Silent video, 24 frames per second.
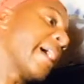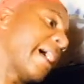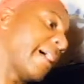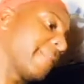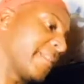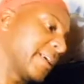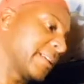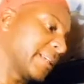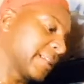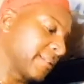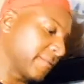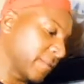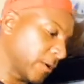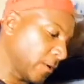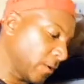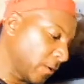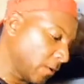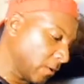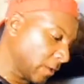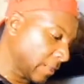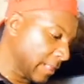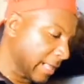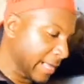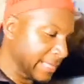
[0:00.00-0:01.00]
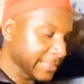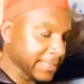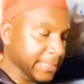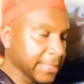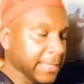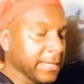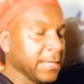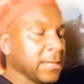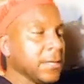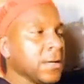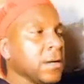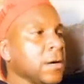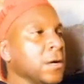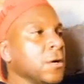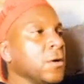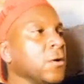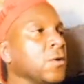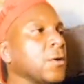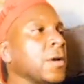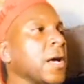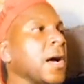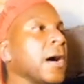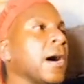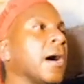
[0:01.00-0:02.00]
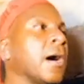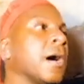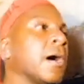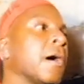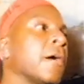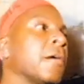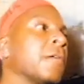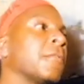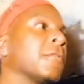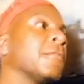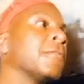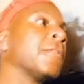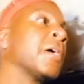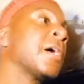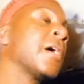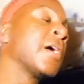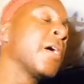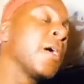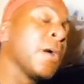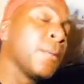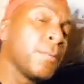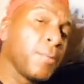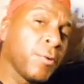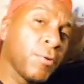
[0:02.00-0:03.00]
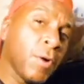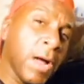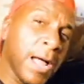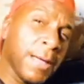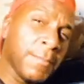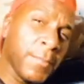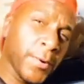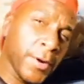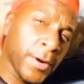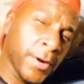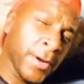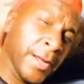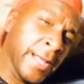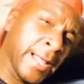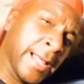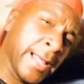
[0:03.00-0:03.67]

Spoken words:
and then give the whole closet a coat of primer.